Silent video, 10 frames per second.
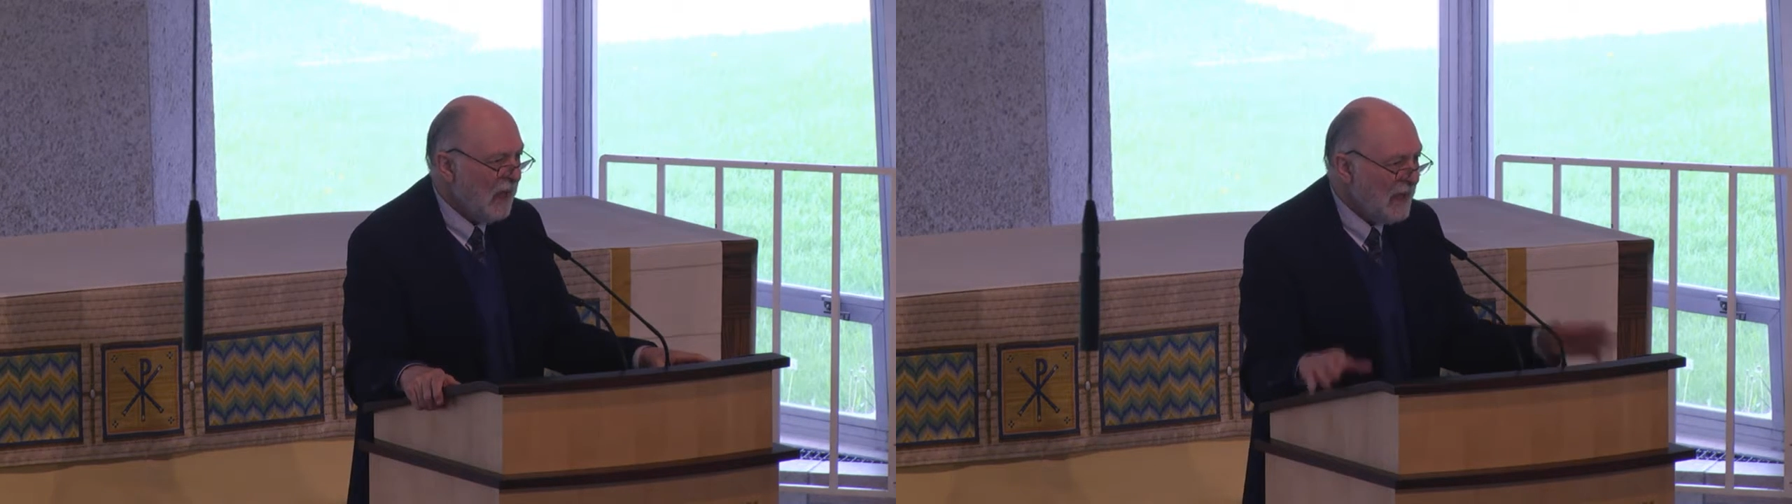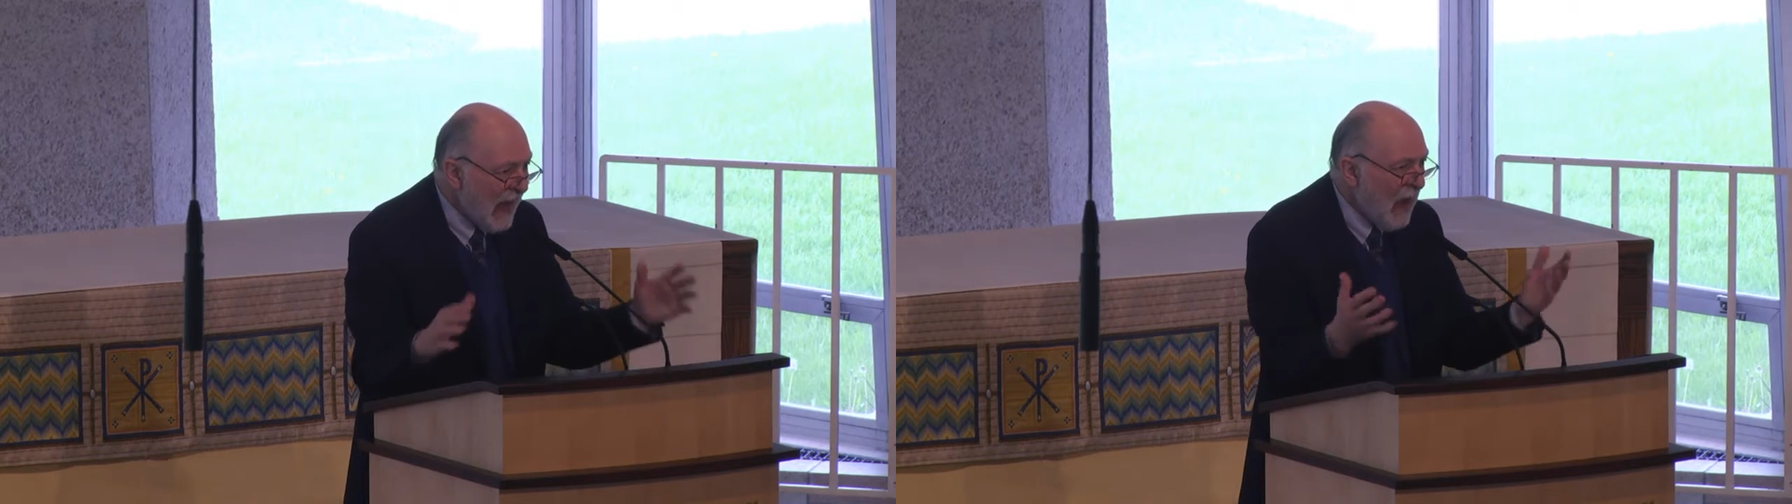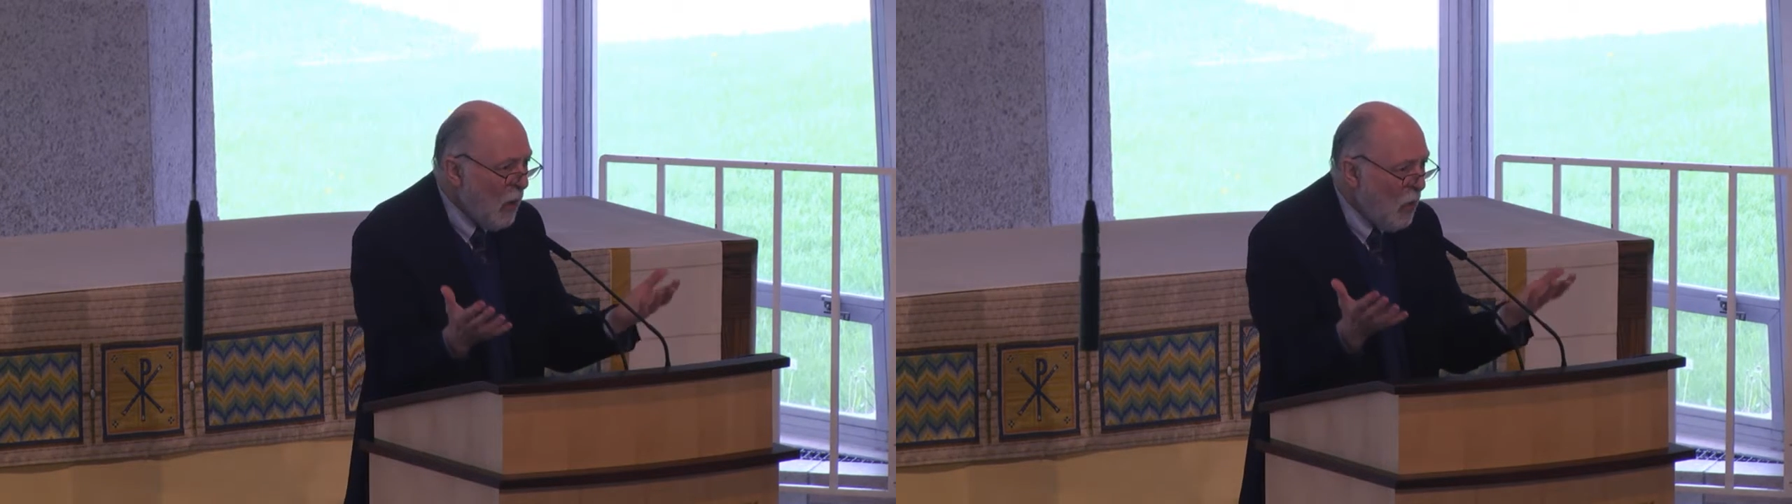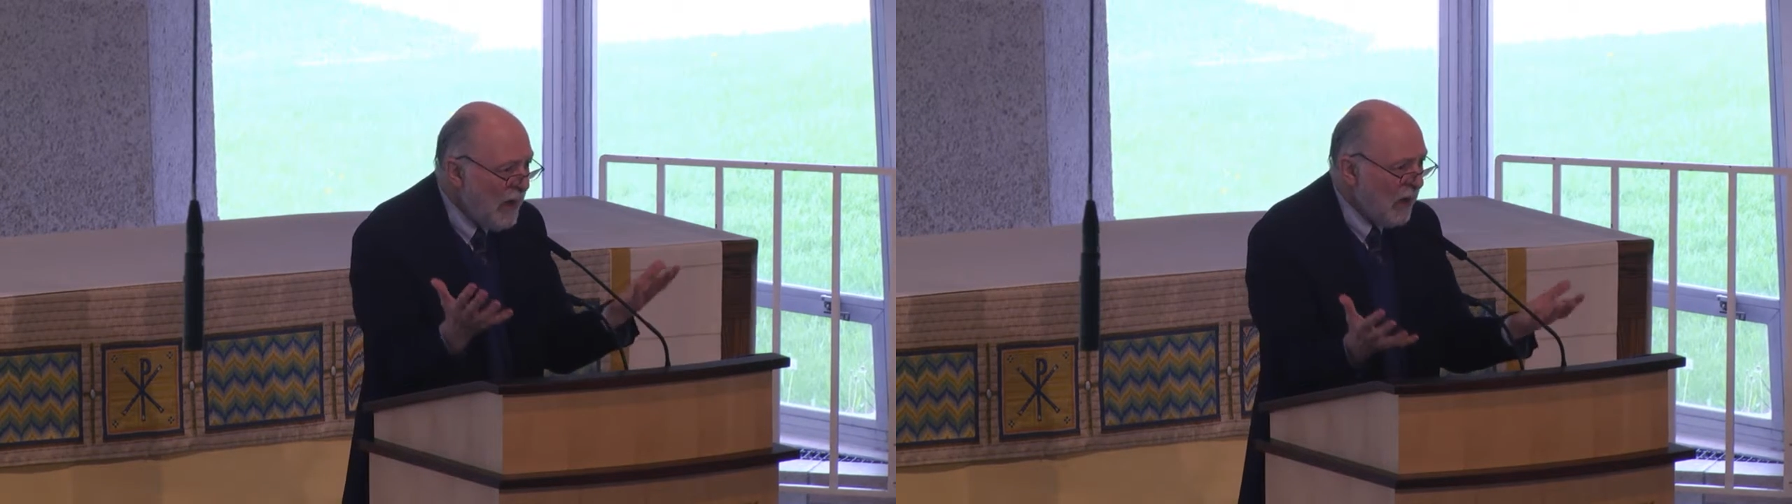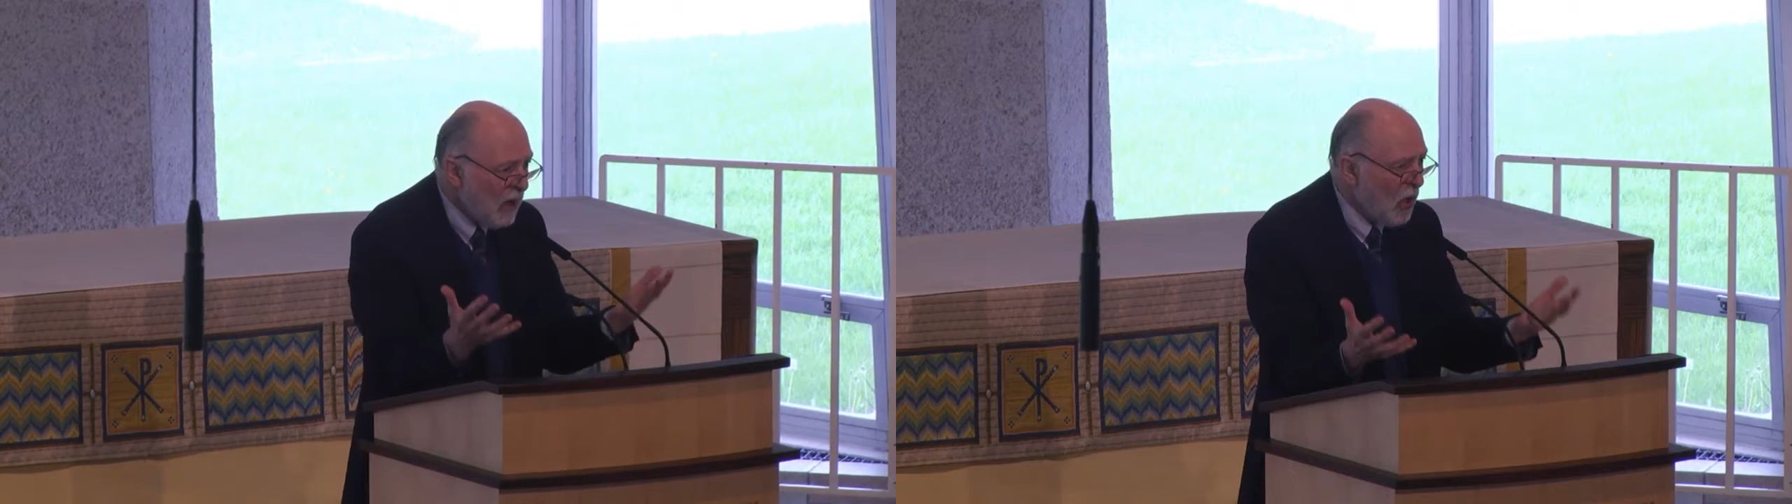Now
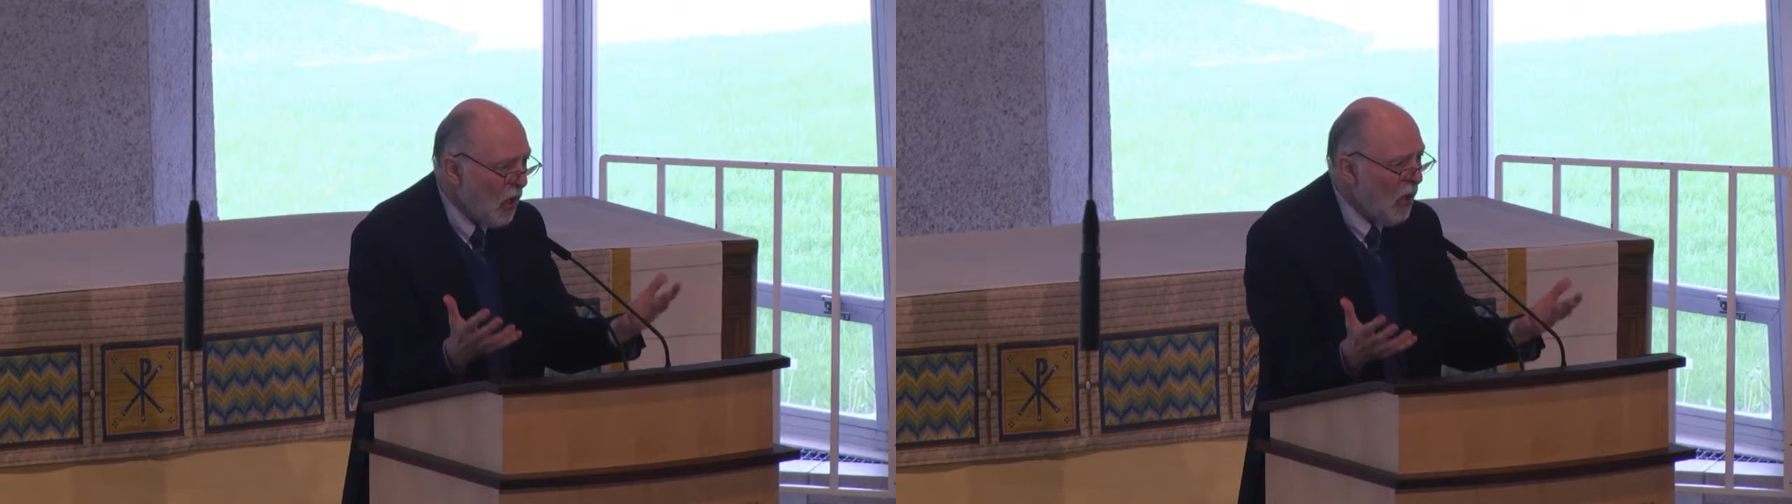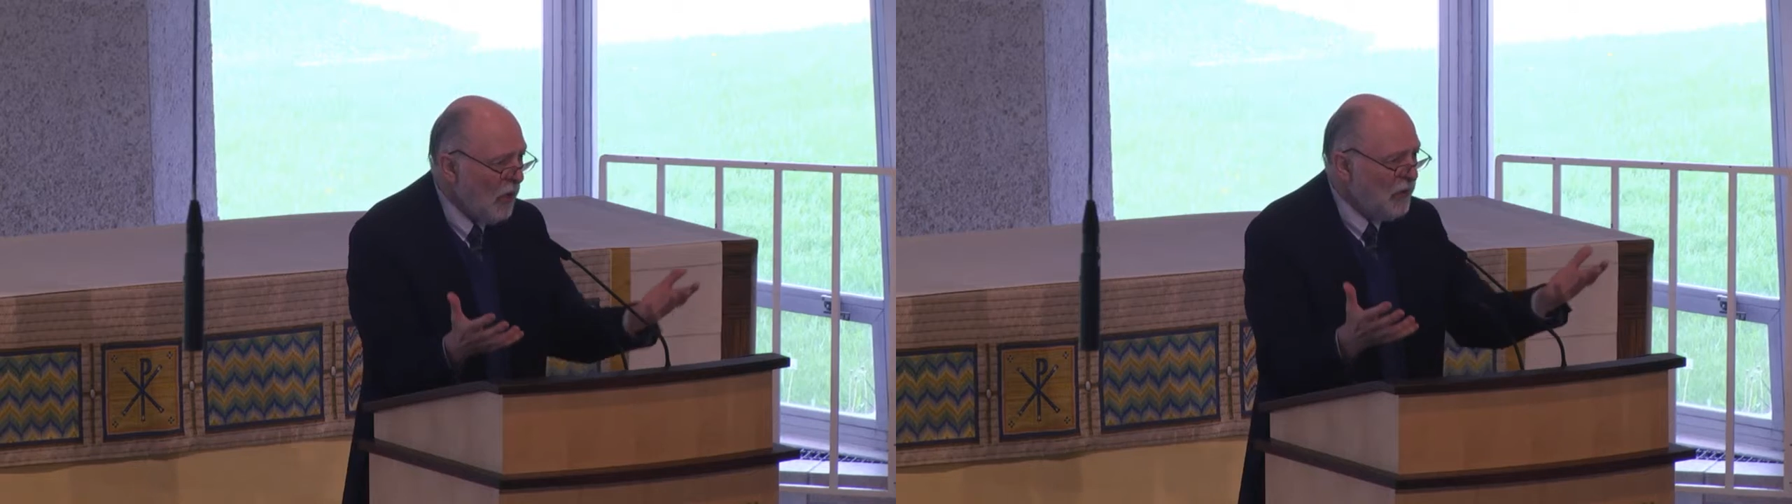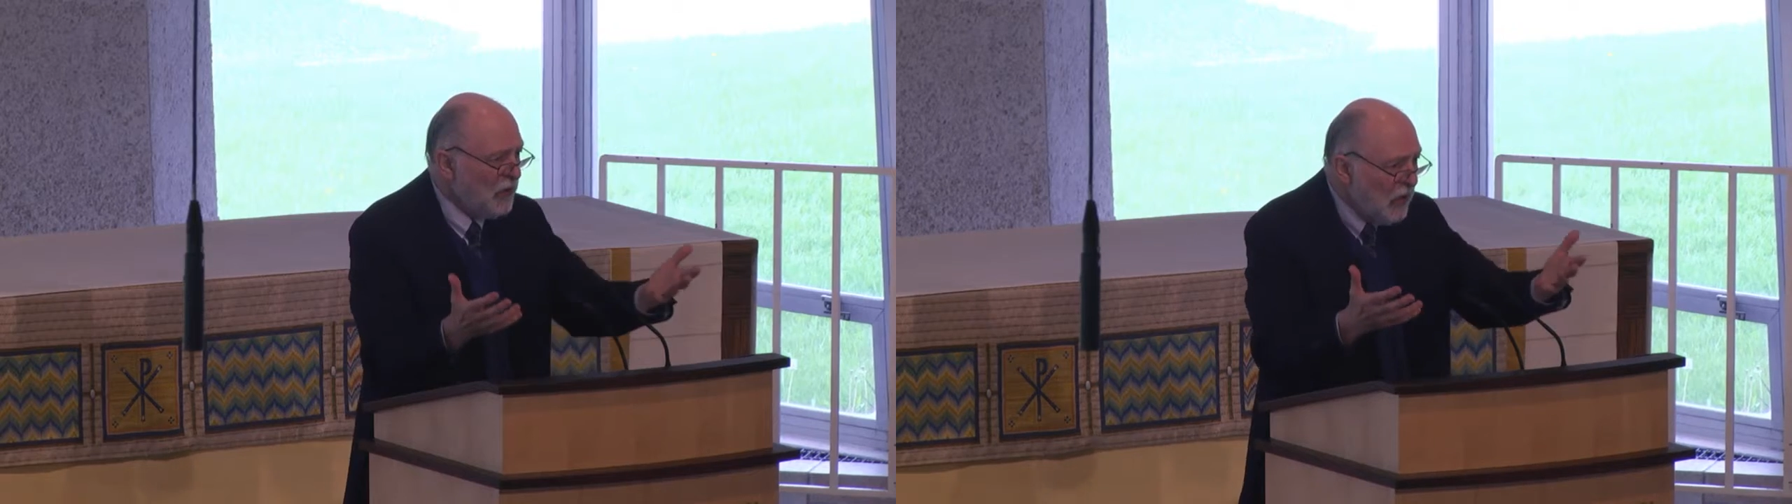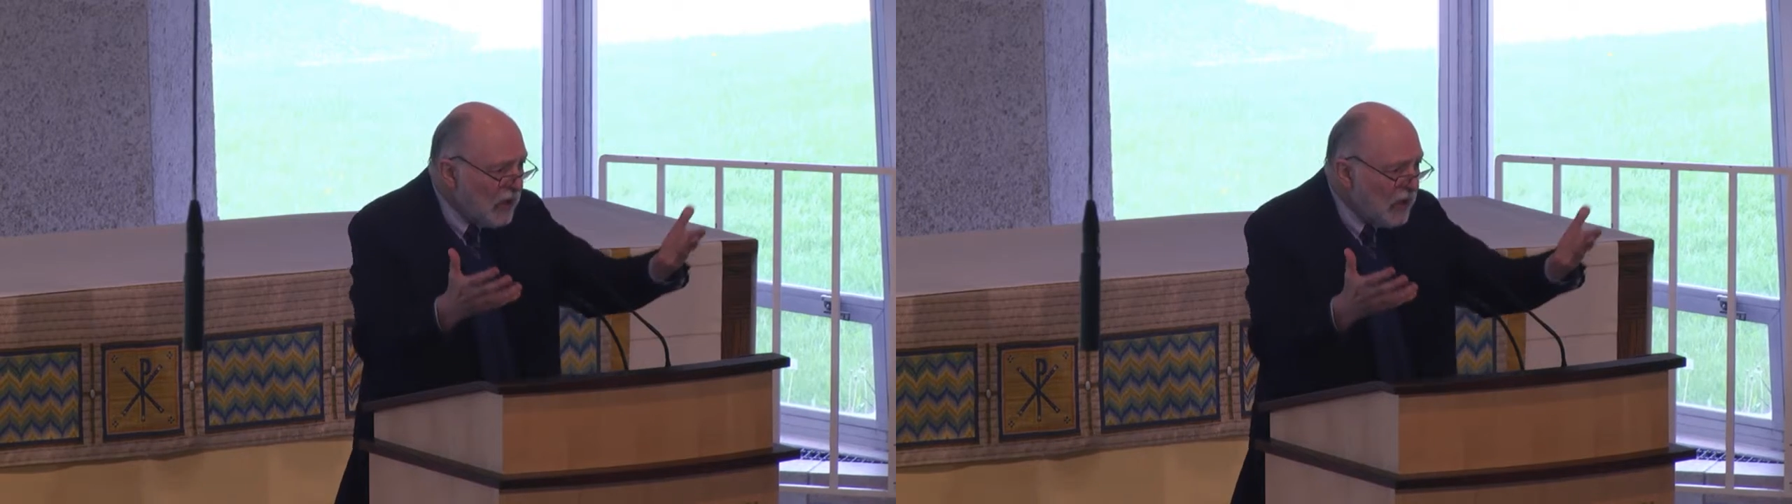we are called to